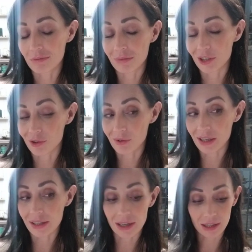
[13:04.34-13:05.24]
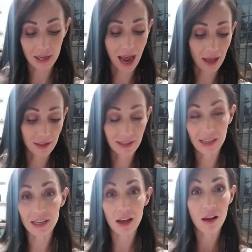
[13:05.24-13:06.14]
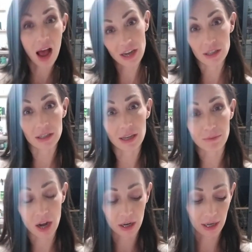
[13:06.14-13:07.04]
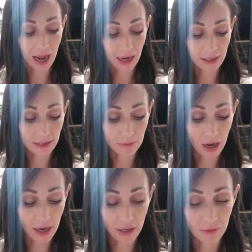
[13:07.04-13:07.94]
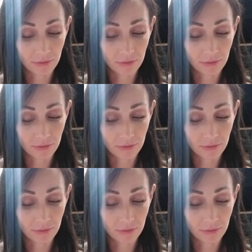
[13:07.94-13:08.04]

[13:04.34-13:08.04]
do it rustic to add this detail. I just am not gonna add it to mine